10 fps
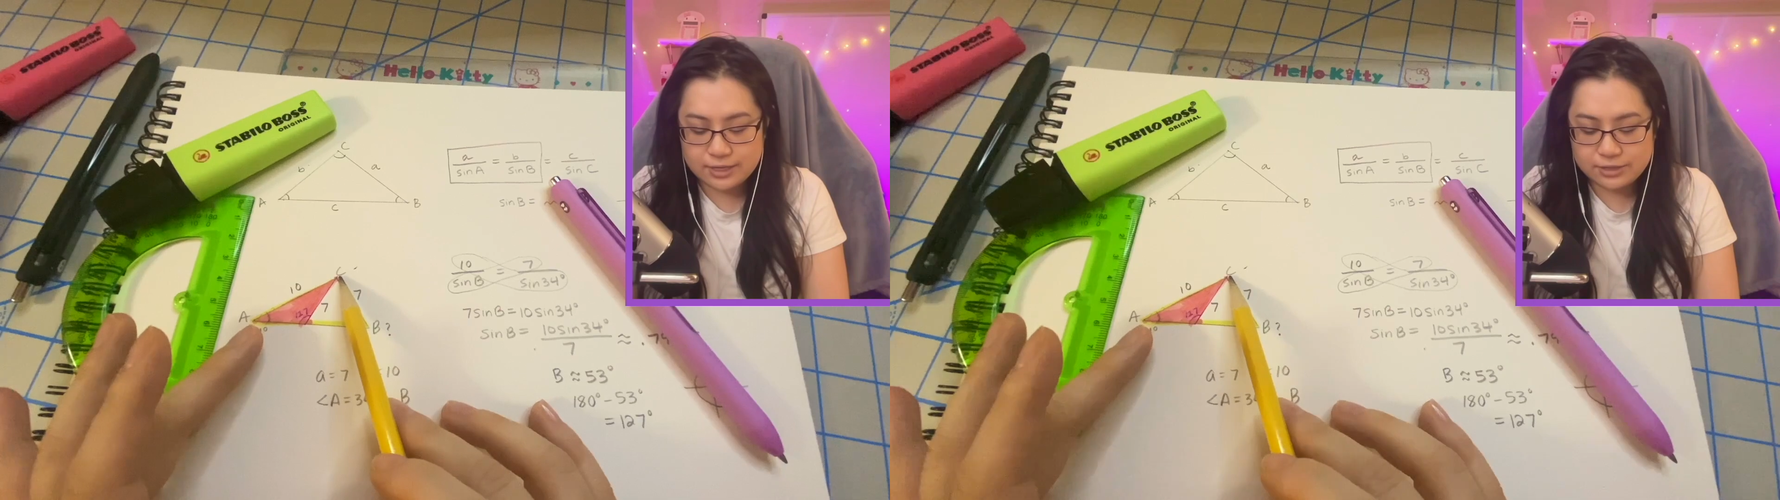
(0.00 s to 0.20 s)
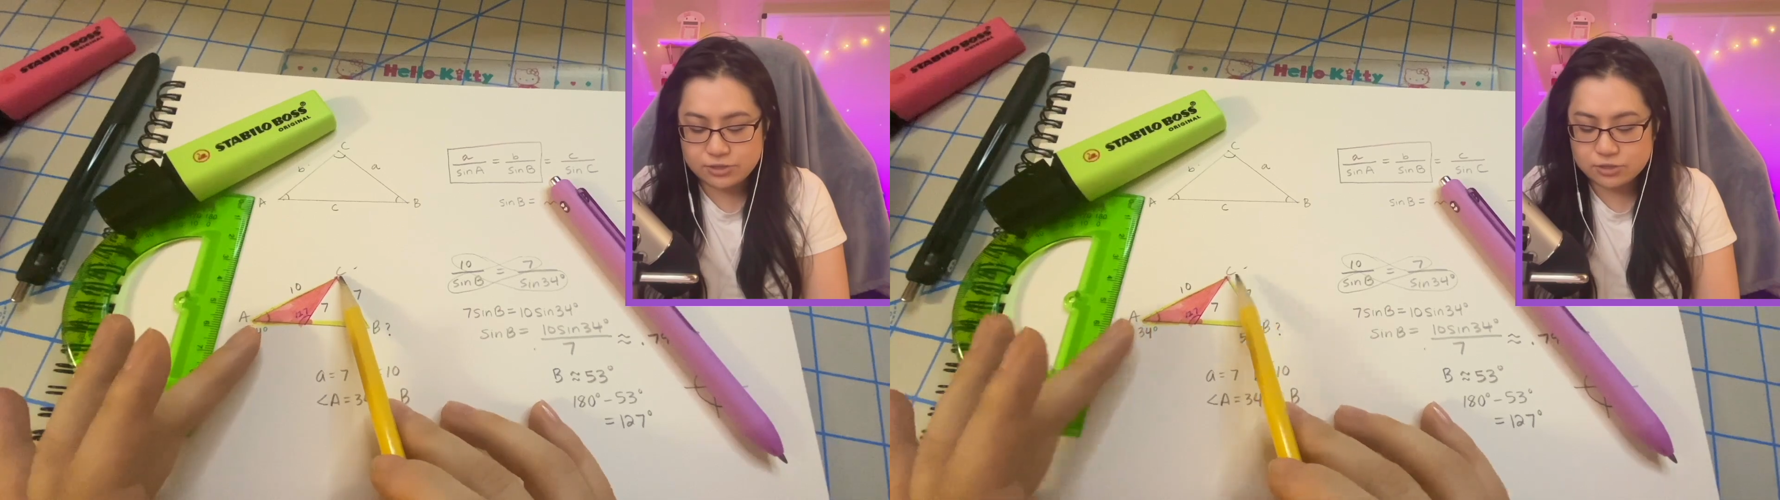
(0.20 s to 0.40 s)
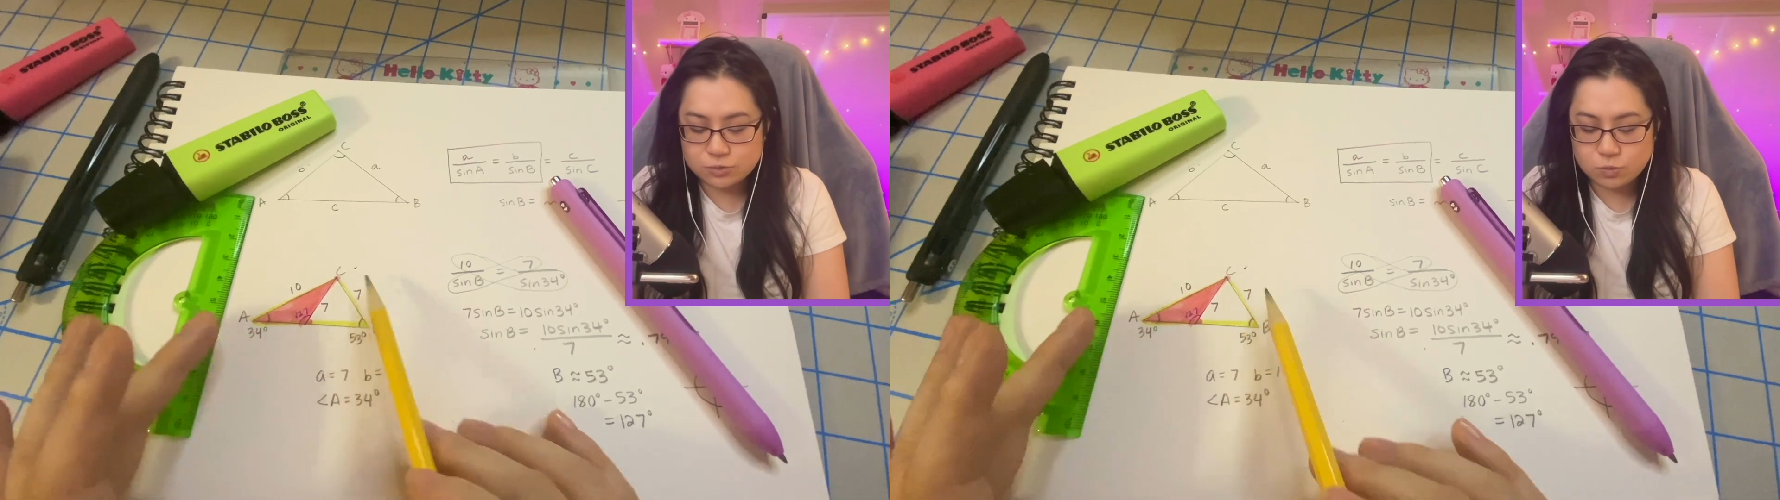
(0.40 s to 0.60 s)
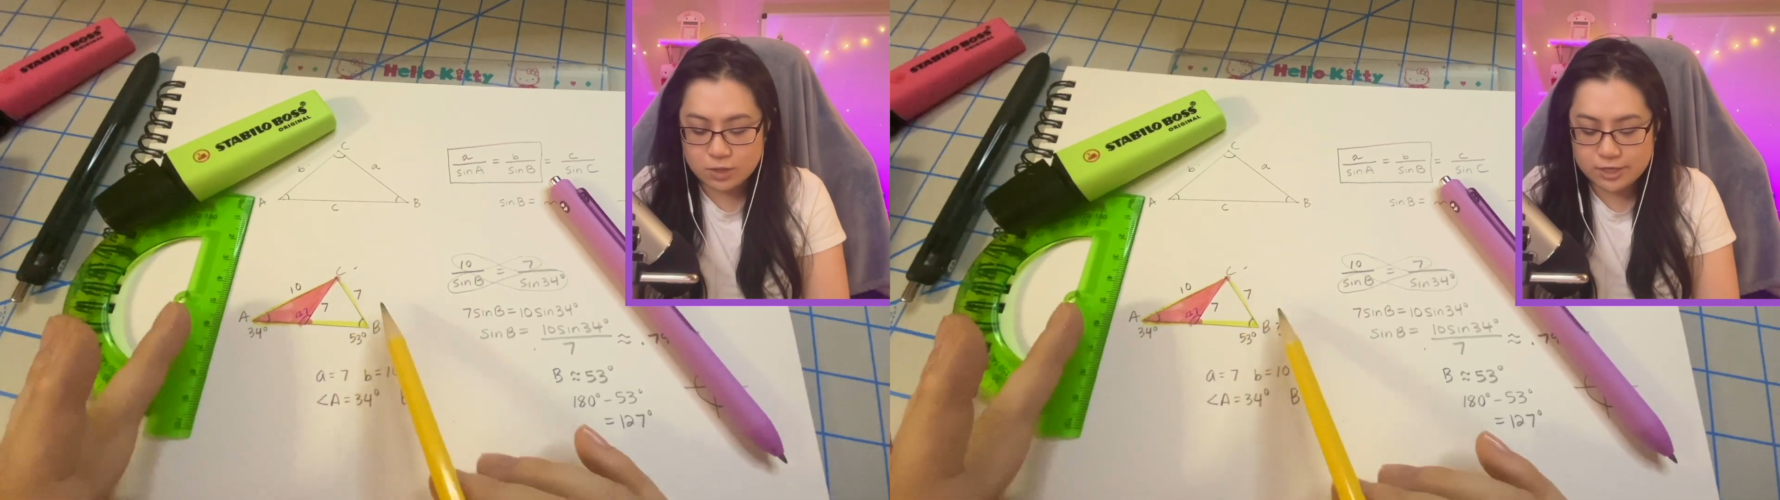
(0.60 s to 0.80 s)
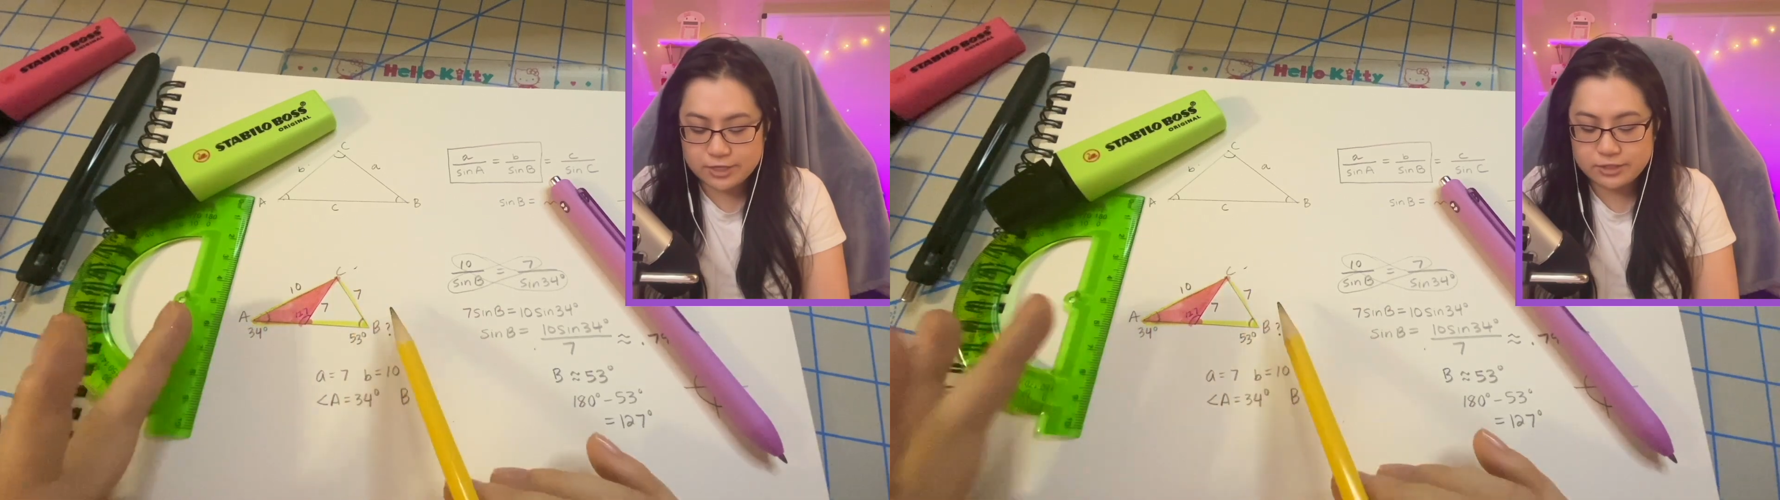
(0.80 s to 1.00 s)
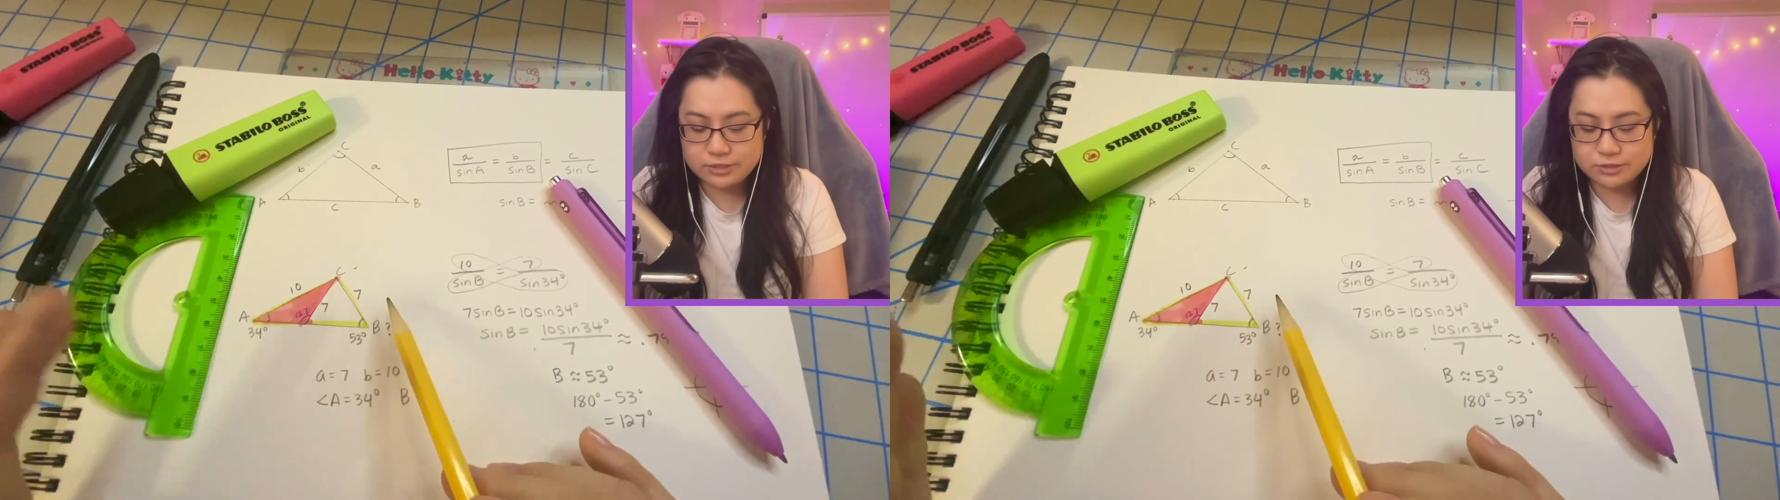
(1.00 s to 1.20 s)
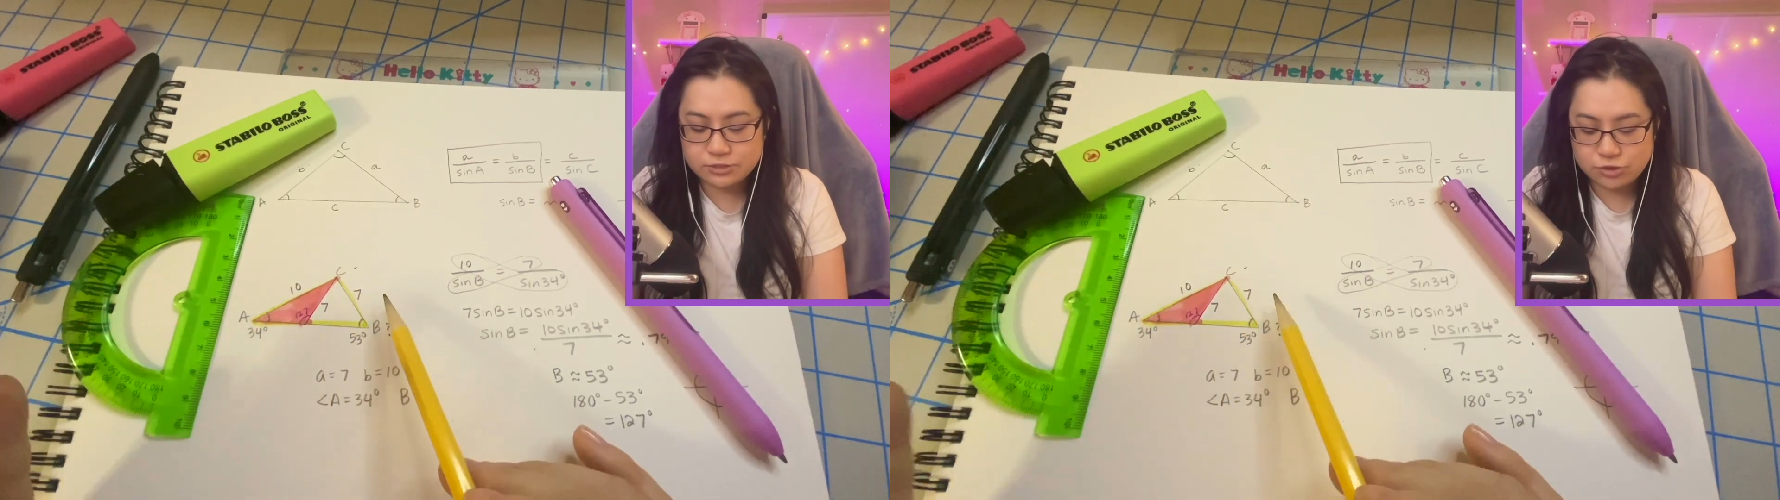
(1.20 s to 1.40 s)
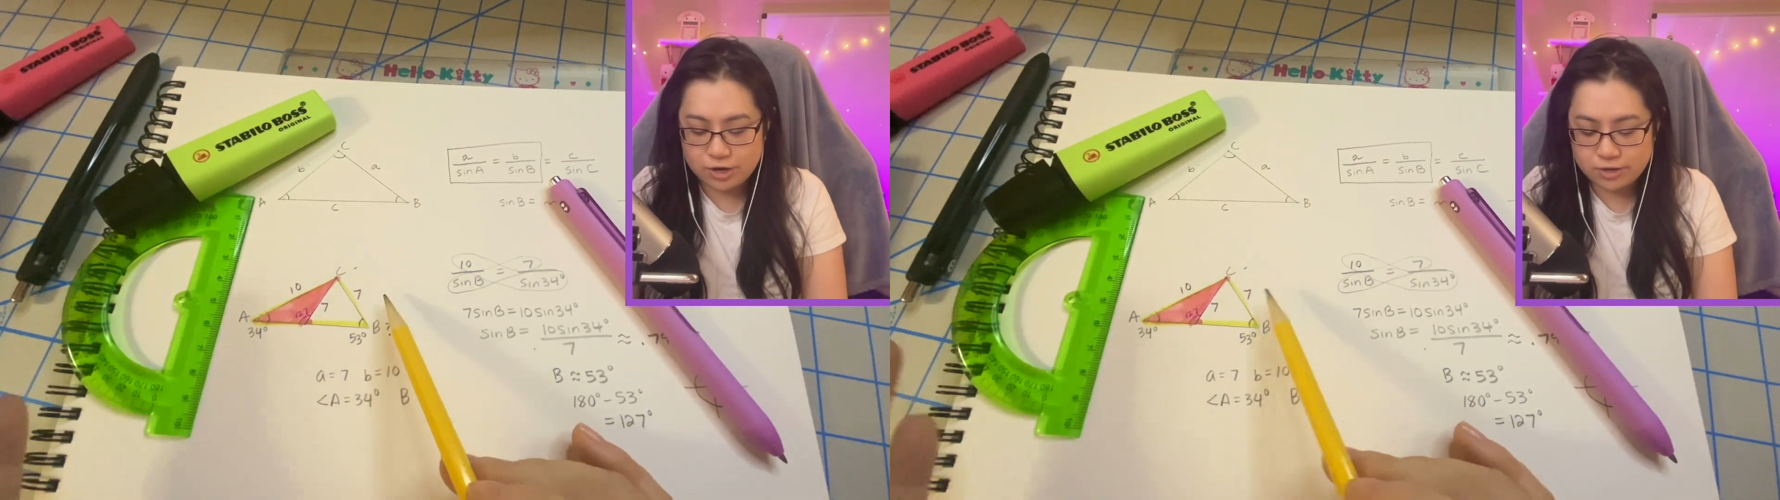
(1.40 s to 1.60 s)
there's one
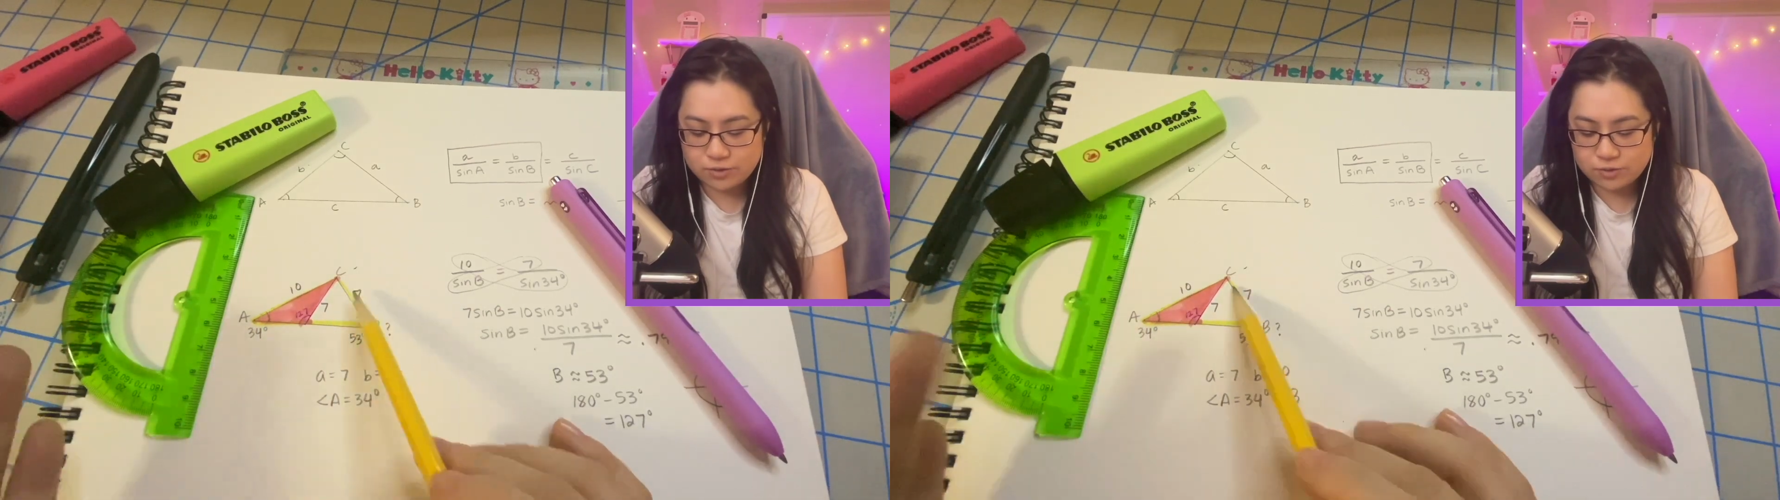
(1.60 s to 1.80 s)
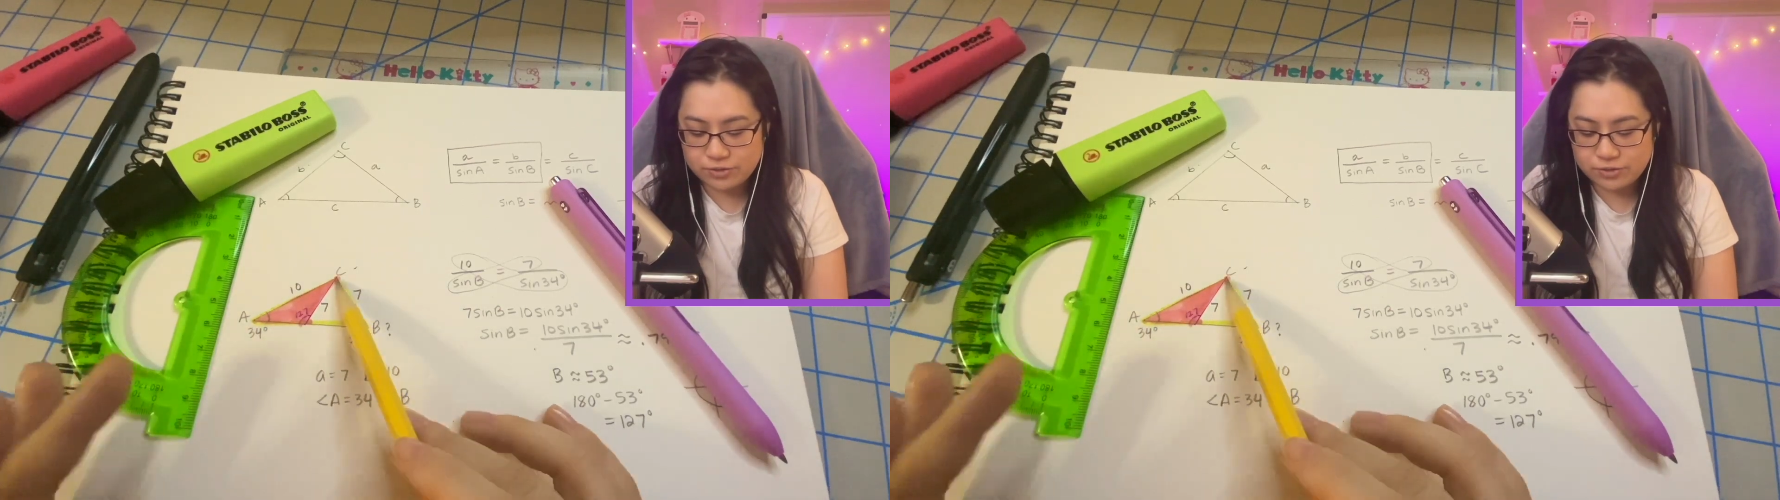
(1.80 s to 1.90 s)
triangle